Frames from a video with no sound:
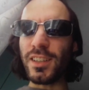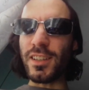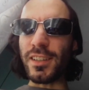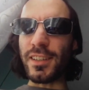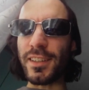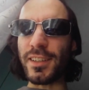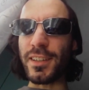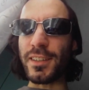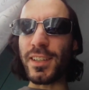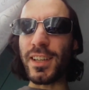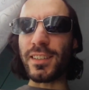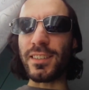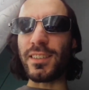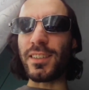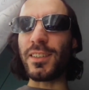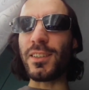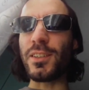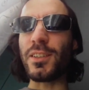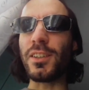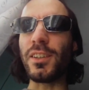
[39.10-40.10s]
Uh, yes,
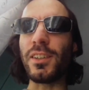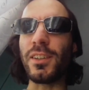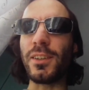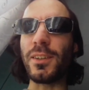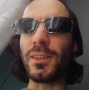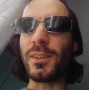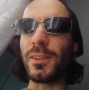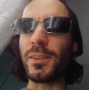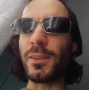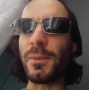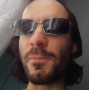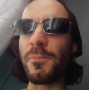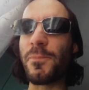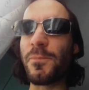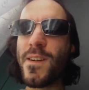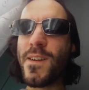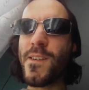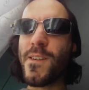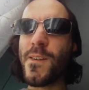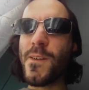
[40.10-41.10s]
uh,
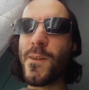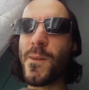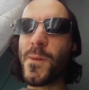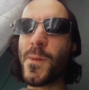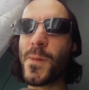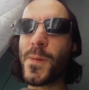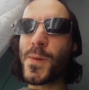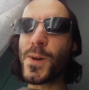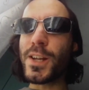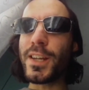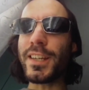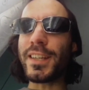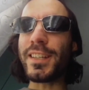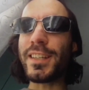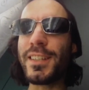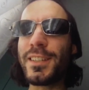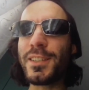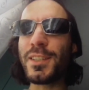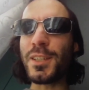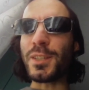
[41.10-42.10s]

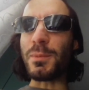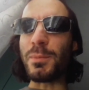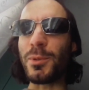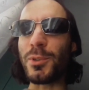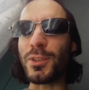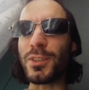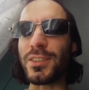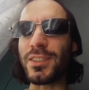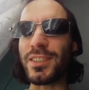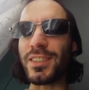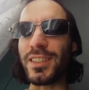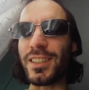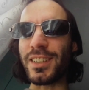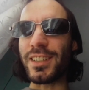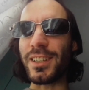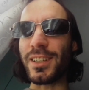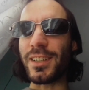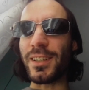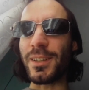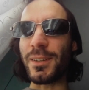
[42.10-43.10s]
it enables
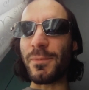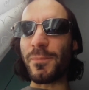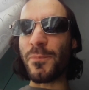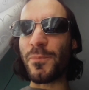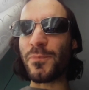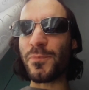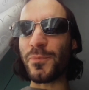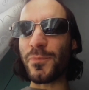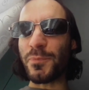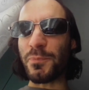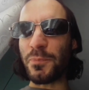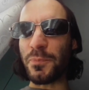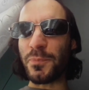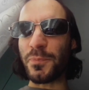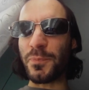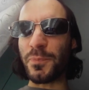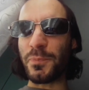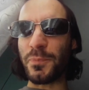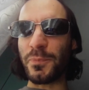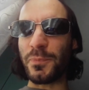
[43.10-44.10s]
uh,
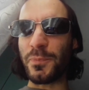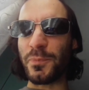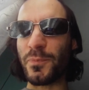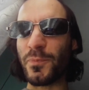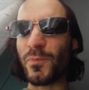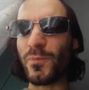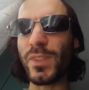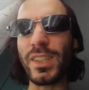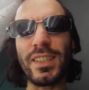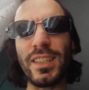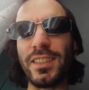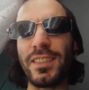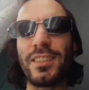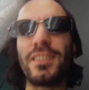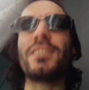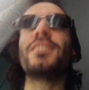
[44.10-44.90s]
mm, yes,